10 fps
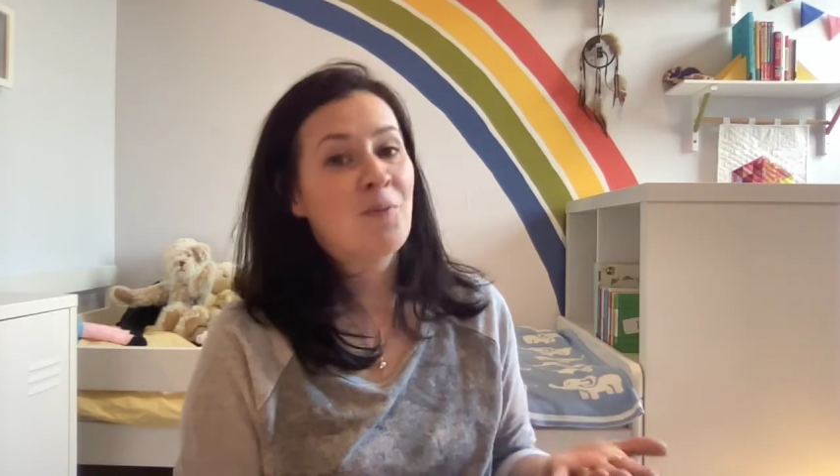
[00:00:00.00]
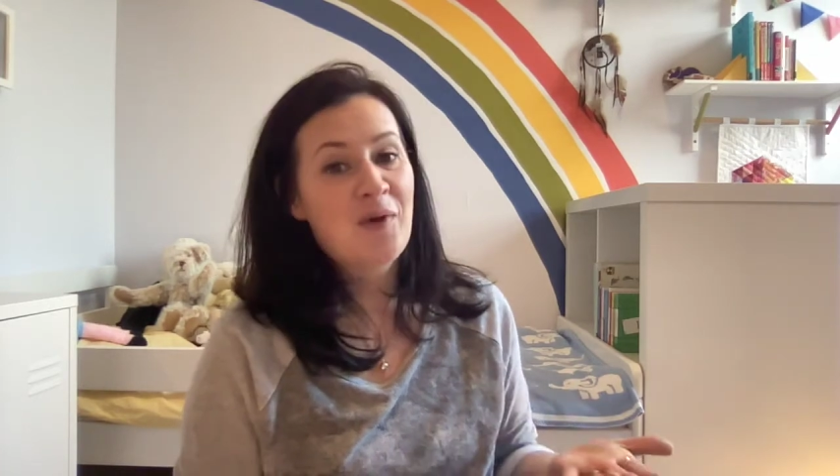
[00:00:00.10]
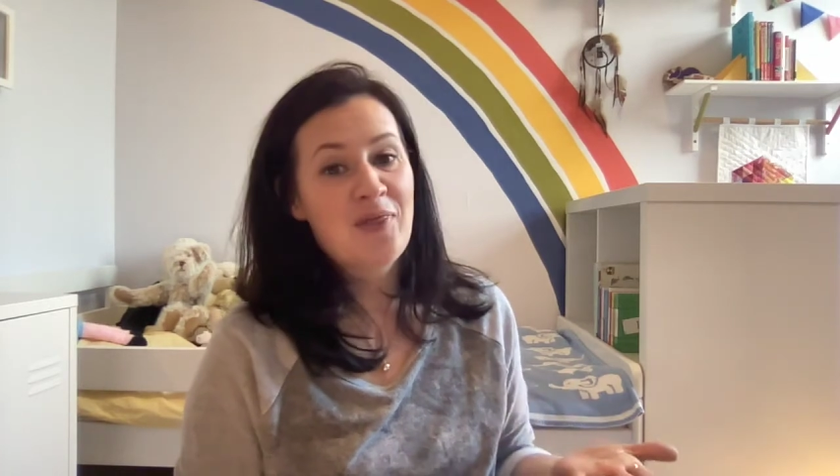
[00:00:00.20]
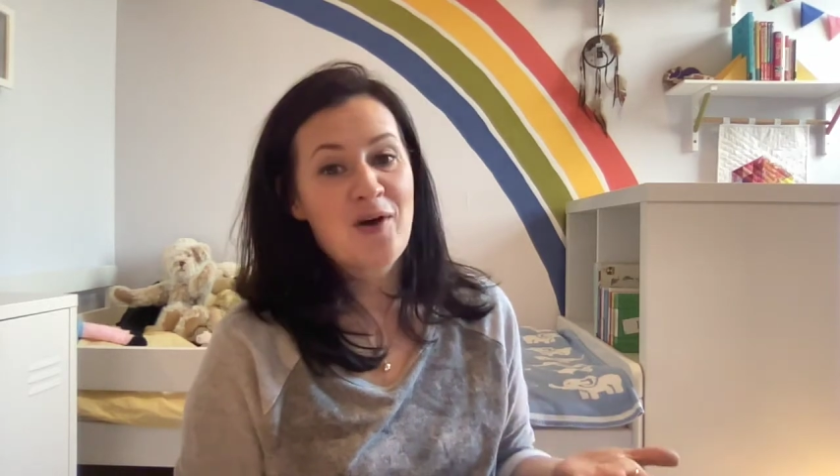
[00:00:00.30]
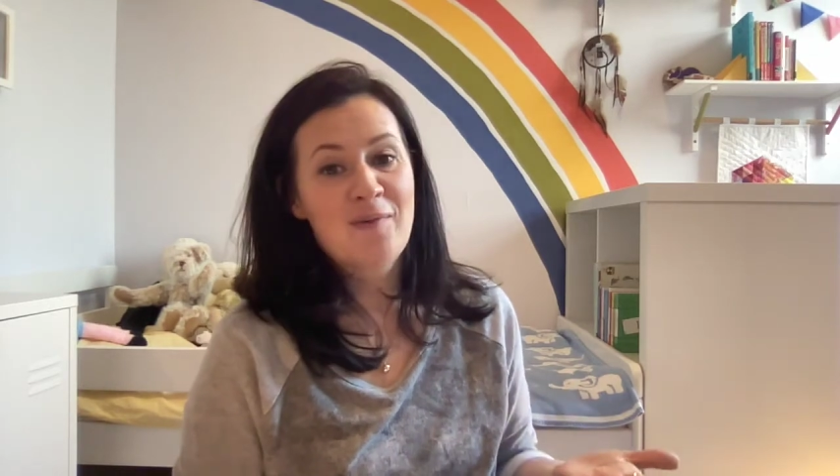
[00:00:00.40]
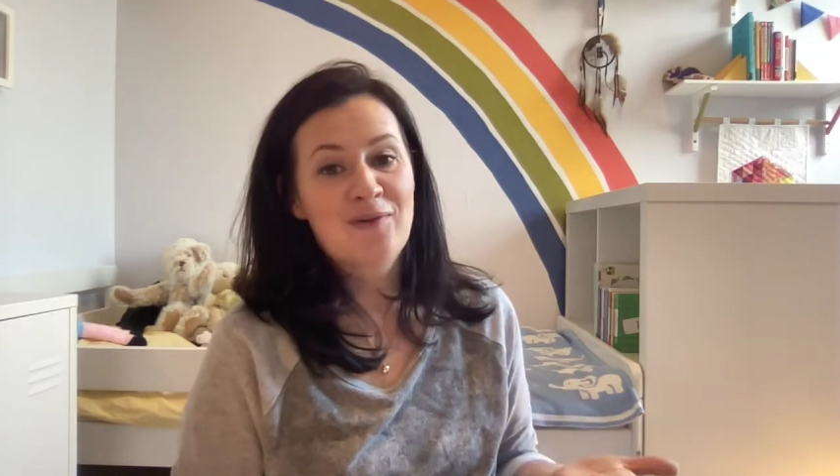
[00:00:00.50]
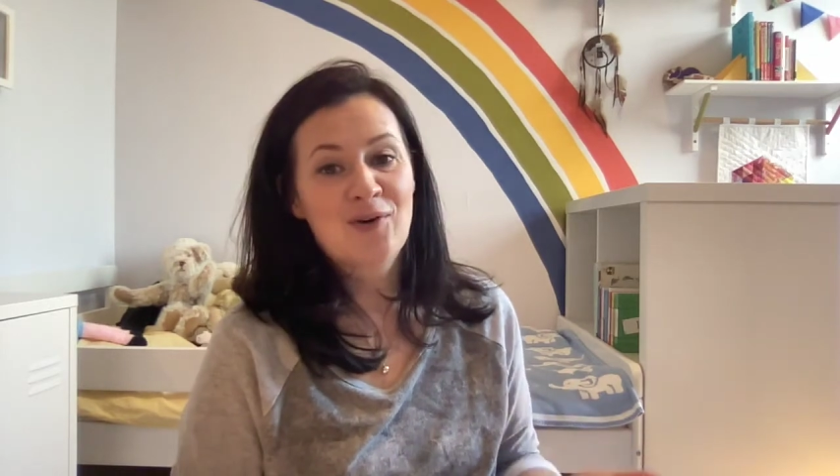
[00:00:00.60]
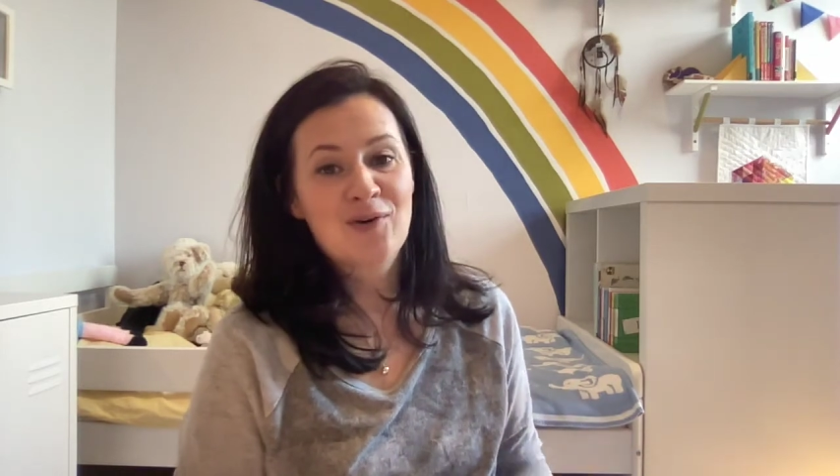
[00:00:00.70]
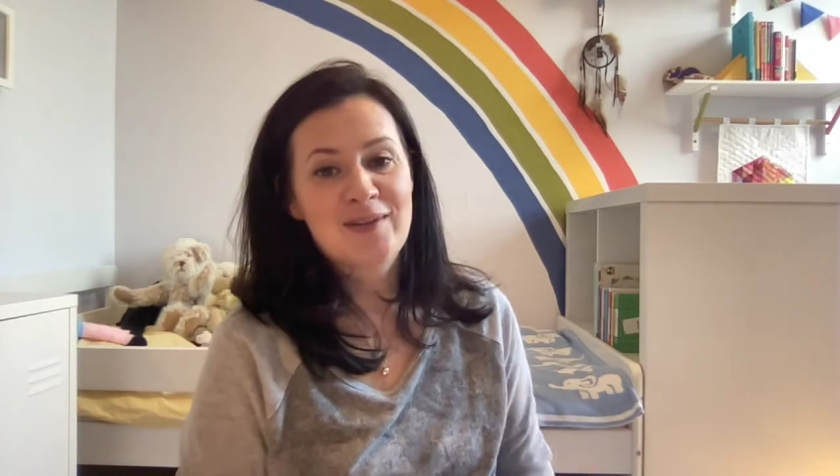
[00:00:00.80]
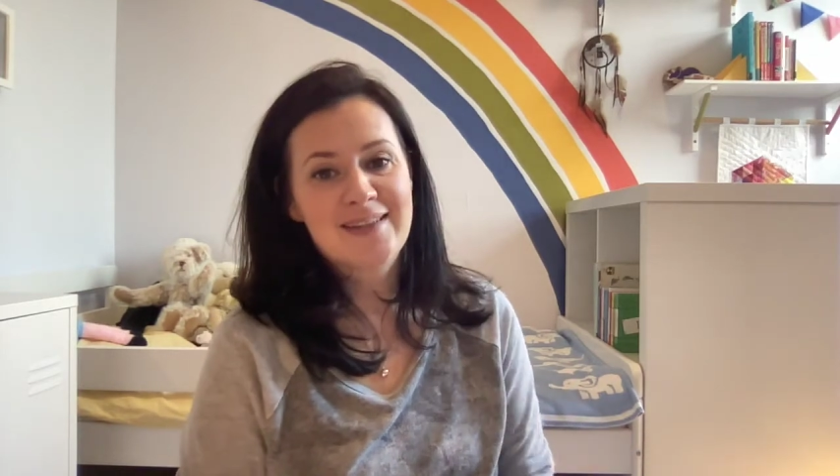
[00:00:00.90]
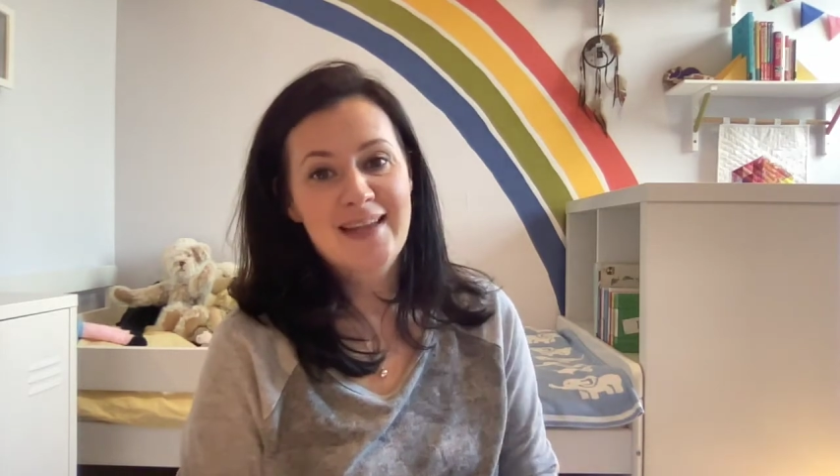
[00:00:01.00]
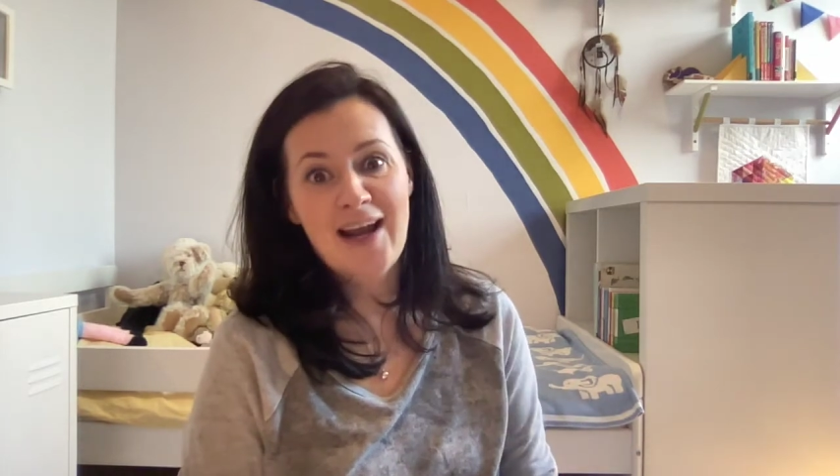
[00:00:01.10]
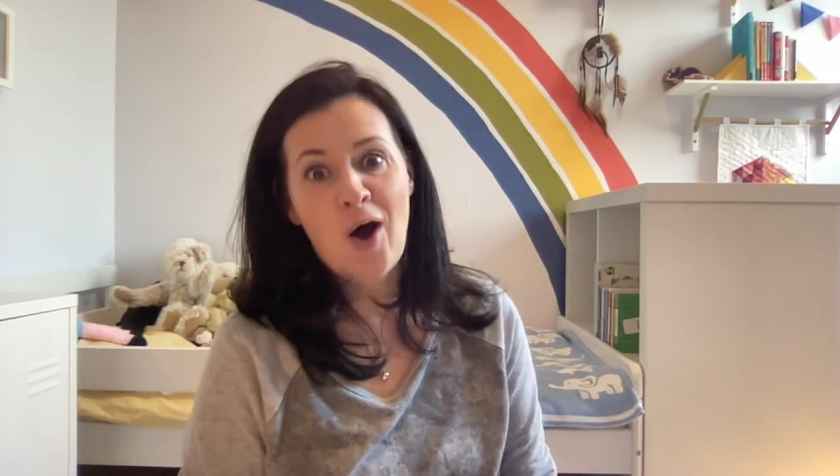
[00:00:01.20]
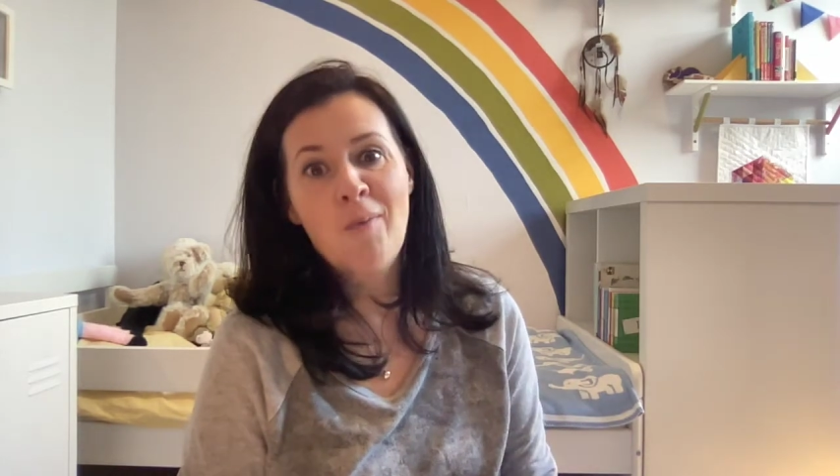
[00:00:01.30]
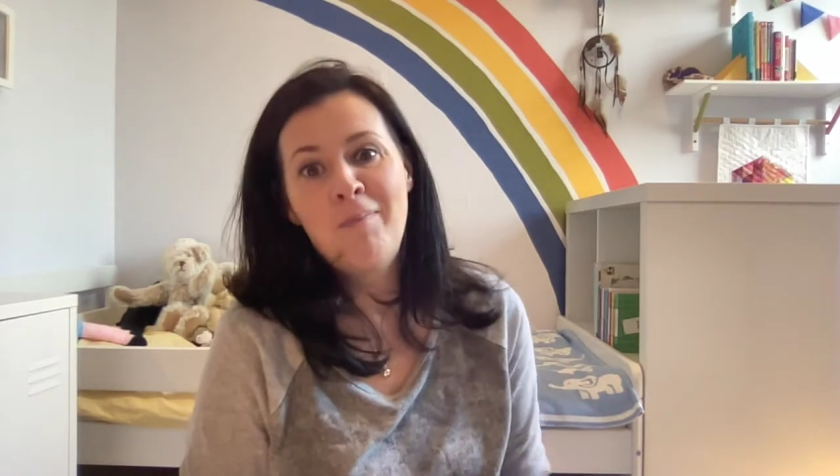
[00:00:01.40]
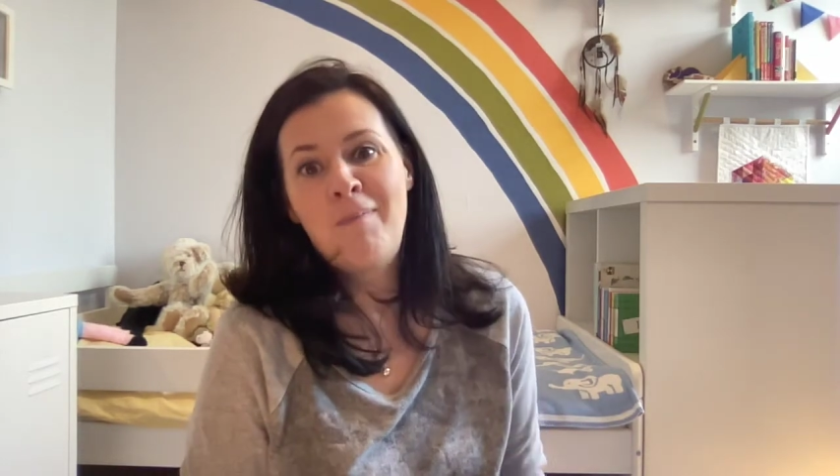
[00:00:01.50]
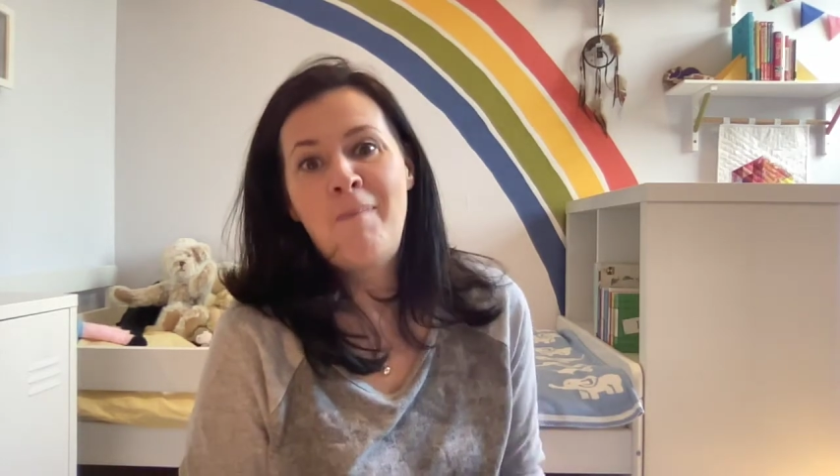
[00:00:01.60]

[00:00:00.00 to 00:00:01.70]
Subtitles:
with them, of course, is they are